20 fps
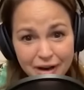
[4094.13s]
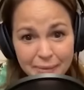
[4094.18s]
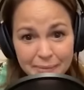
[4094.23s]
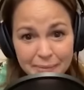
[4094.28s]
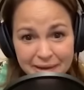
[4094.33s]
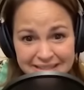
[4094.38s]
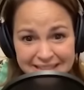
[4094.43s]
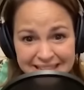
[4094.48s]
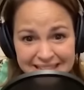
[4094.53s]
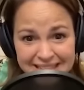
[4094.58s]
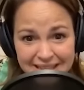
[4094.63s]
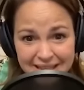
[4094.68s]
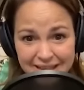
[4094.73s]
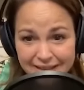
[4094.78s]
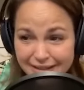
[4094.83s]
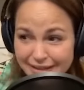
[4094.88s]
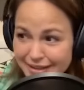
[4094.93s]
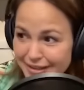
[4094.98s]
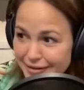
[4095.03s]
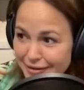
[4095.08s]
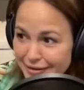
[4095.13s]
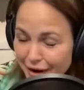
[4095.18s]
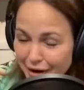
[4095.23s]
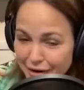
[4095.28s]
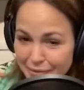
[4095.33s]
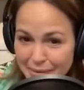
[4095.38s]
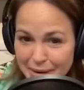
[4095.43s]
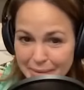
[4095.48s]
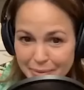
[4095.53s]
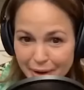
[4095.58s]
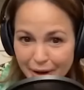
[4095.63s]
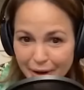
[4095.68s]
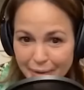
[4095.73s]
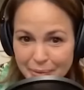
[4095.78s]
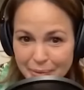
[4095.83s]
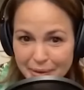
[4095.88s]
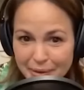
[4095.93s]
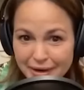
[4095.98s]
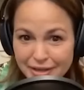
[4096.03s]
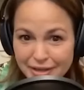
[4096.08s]
Like my sister, I remember
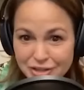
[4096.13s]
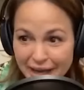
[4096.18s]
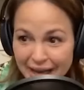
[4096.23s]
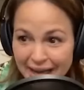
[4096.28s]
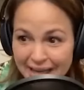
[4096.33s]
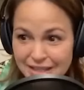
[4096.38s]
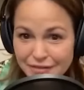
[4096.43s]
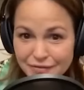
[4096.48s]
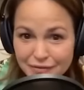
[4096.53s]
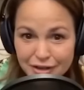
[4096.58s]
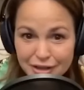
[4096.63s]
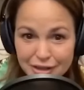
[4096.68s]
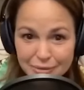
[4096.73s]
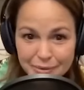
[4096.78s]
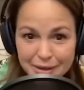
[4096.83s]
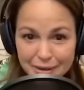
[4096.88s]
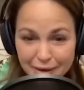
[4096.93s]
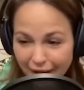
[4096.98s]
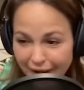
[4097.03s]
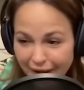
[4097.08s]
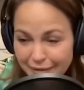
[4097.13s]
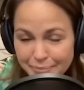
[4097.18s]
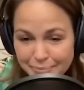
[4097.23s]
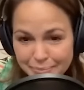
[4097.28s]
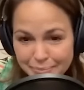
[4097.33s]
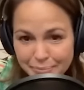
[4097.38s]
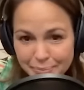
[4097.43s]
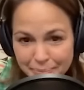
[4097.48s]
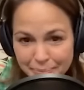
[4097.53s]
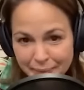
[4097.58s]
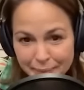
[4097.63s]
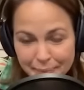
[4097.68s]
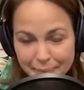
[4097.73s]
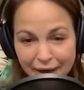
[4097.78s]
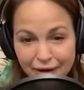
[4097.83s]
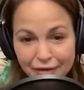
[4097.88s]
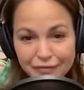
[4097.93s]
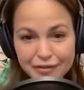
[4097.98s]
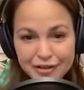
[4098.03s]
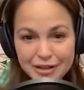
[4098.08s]
her being like she had to phone the like
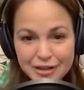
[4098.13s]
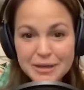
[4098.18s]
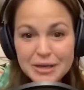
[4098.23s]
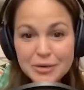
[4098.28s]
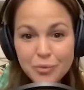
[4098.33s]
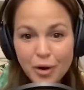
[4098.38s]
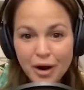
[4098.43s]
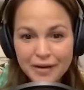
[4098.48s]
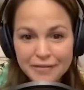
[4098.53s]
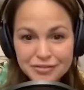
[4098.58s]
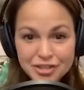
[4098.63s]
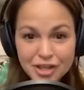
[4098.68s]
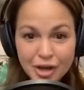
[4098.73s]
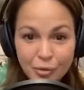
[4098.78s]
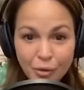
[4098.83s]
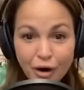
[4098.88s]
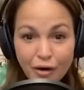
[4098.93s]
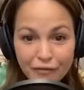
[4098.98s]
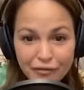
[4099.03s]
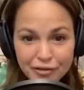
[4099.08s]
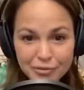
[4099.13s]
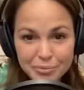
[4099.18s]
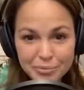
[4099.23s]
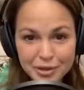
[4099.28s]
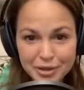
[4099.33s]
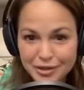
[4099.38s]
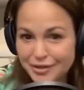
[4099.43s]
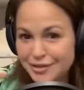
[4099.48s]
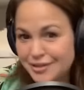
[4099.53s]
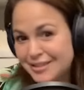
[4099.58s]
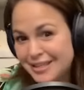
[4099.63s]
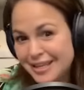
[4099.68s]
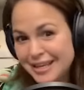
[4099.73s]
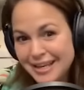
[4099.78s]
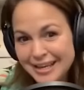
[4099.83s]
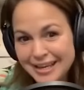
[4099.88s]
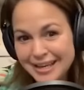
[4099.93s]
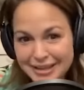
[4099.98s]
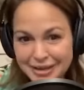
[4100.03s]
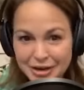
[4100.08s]
bell for the midwife so often because
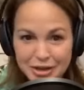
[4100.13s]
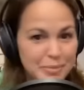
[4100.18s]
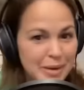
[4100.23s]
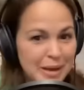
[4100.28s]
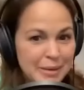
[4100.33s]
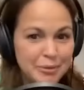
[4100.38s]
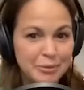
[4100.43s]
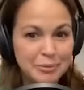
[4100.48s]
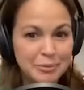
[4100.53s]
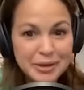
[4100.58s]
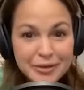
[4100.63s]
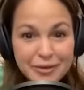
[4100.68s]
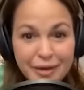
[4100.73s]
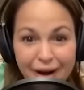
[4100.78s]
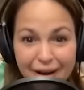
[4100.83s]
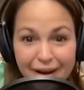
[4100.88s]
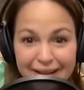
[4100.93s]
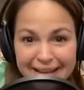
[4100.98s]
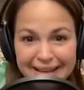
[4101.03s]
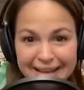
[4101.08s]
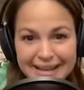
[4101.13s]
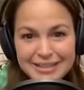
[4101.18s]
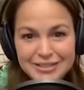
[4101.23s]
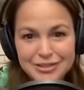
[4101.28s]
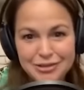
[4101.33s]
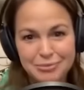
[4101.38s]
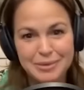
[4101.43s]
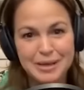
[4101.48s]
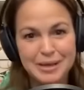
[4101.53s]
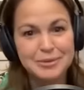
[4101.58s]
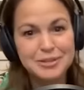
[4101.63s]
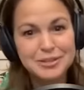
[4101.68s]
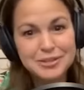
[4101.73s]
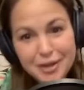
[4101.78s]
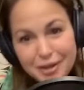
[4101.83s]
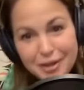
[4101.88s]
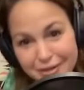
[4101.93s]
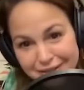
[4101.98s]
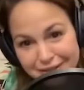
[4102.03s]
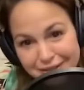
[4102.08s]
you know the baby would be mm. crying, yeah. she'd be able
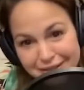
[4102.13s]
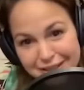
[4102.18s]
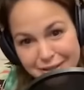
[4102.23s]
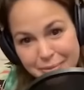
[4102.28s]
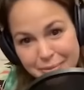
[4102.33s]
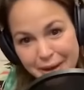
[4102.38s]
to go yeah.